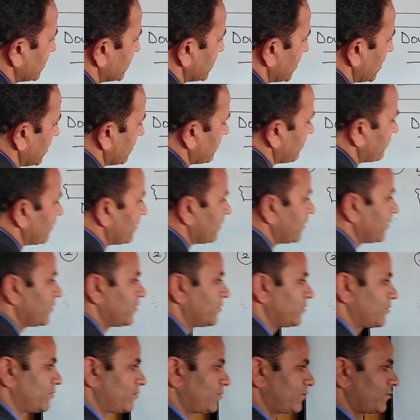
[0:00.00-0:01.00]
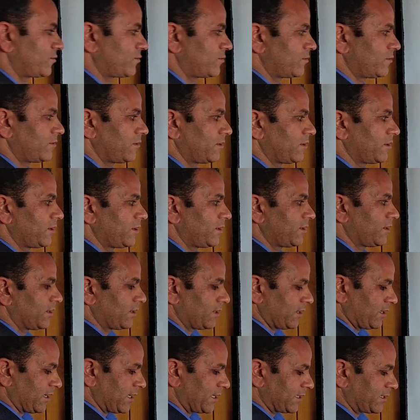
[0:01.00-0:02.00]
shape
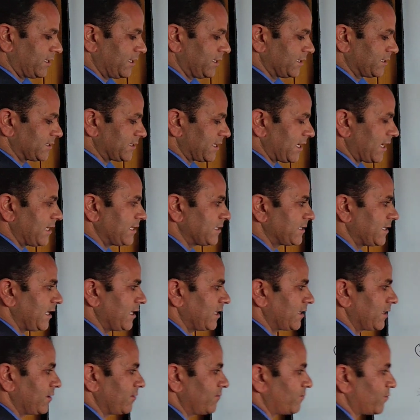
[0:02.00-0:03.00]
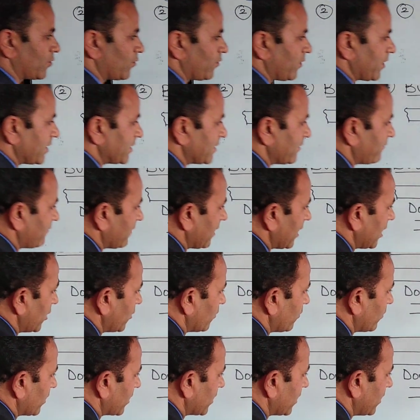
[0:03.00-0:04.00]
like this and then provide a weld
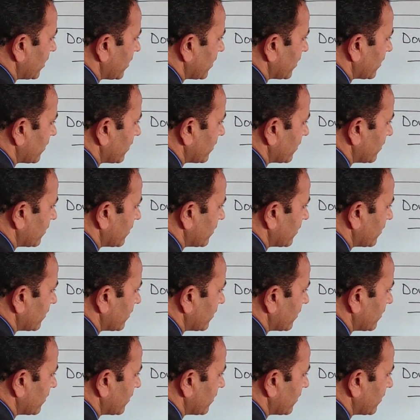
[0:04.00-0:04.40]
over here